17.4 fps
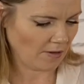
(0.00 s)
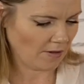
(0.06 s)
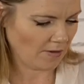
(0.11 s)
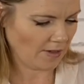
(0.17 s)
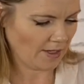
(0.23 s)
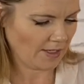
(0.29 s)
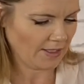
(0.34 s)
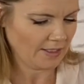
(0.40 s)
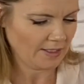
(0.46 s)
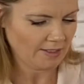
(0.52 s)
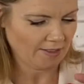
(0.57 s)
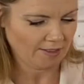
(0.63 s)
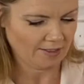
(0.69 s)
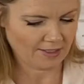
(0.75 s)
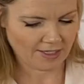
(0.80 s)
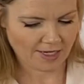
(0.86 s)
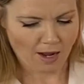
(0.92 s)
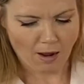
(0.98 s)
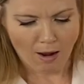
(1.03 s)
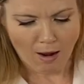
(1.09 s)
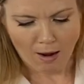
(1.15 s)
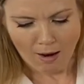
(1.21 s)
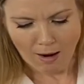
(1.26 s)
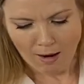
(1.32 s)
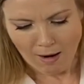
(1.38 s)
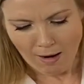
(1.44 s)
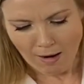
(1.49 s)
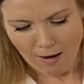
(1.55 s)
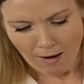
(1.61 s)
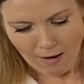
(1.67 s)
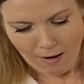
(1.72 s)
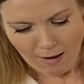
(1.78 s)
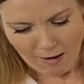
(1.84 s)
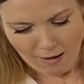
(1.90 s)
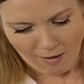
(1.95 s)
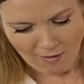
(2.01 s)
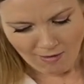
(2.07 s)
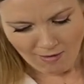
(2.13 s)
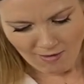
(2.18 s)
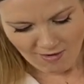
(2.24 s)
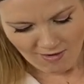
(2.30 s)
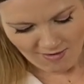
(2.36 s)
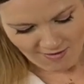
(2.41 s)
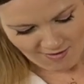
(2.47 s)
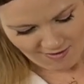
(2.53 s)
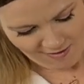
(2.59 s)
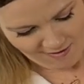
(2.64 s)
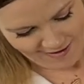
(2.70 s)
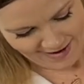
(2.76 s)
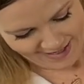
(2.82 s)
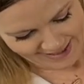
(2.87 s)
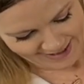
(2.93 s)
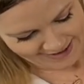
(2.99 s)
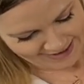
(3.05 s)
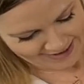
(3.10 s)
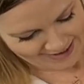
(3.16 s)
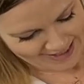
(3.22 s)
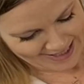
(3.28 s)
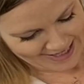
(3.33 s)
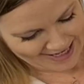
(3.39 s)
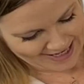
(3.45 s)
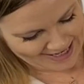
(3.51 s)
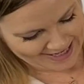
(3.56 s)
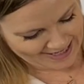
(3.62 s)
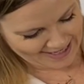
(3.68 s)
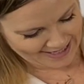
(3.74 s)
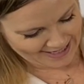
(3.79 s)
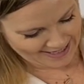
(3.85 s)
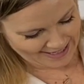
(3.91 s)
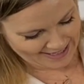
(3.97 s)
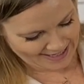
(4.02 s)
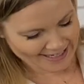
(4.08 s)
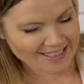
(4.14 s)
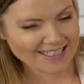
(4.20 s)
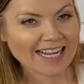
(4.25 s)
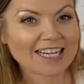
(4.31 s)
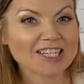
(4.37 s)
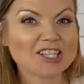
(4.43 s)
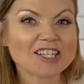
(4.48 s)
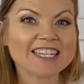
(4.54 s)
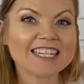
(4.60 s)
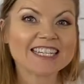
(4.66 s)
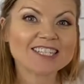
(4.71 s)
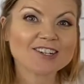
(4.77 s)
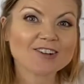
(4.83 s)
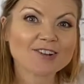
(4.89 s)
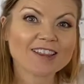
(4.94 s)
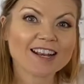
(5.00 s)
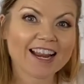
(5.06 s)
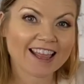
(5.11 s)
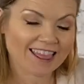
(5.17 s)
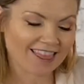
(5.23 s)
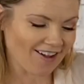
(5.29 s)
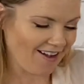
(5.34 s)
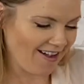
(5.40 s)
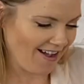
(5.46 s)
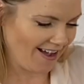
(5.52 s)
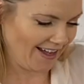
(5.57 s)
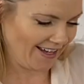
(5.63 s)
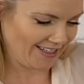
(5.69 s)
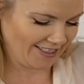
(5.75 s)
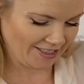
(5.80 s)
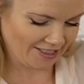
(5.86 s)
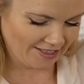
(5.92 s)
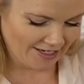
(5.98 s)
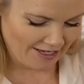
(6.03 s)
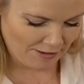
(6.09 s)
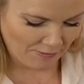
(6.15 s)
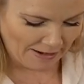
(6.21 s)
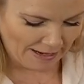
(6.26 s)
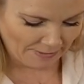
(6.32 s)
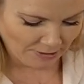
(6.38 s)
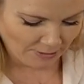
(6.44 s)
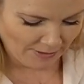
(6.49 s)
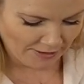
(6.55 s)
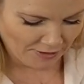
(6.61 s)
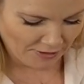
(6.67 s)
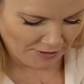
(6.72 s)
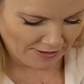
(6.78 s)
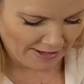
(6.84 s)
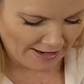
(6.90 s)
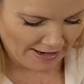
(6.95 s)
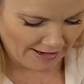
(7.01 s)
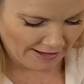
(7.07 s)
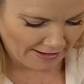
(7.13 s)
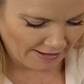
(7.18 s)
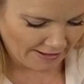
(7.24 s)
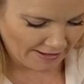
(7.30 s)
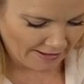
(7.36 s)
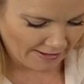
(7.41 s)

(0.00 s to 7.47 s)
Oh, I see. Oh, I see. It's actually easier than I thought. It just kind of wraps around her neck,